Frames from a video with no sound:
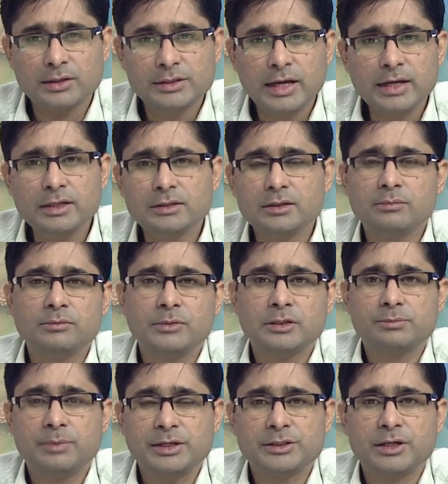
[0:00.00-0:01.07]
Jainism, the
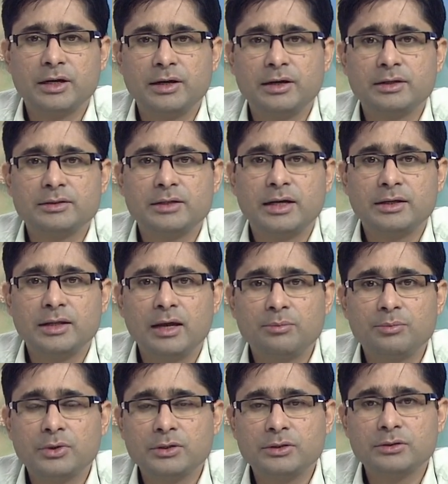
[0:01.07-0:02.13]
speciality is that they
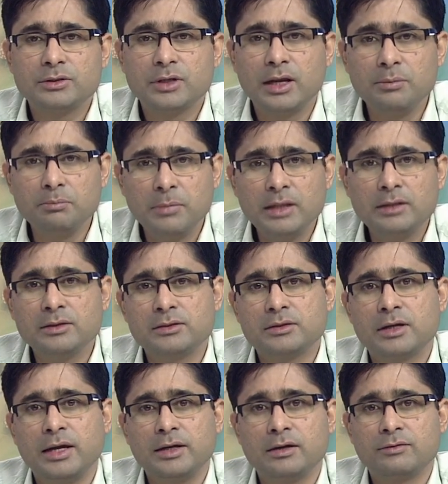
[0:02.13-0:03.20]
have produced
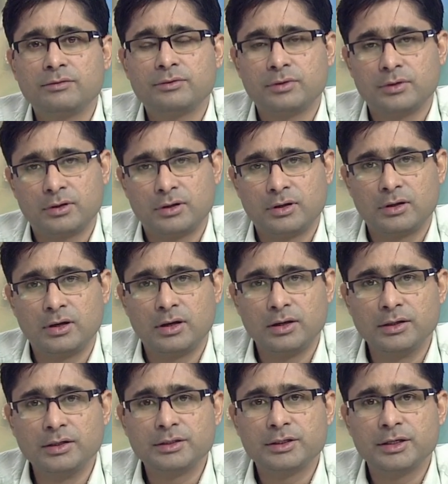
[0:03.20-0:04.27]
immense kind of uh,
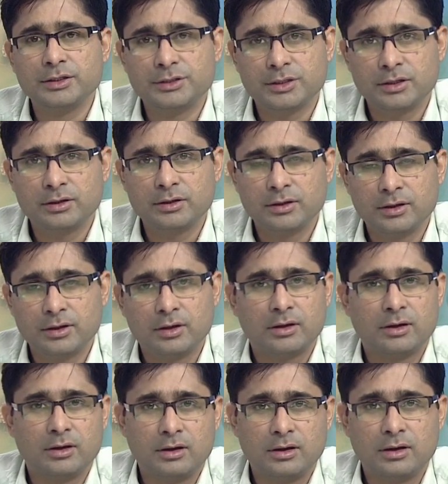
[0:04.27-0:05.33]
literature
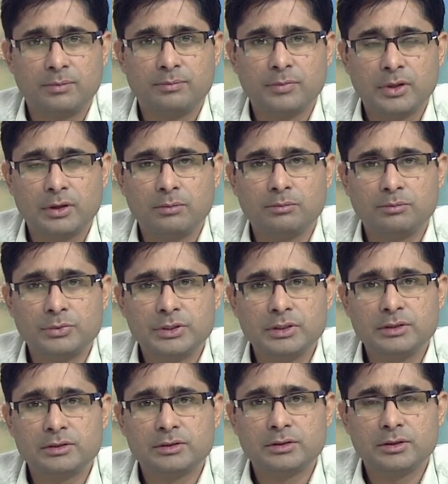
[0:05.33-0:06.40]
uh,
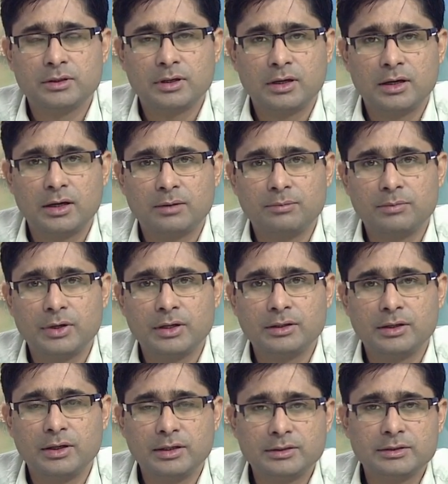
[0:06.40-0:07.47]
since uh,
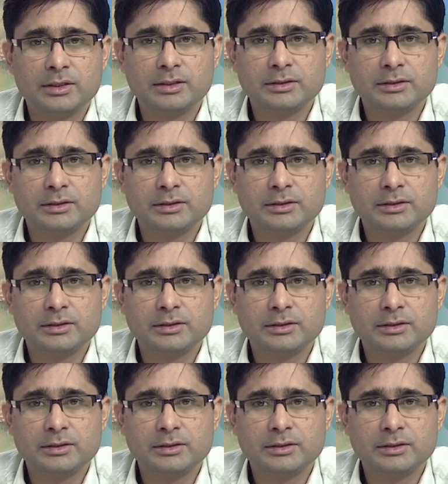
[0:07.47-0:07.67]
it's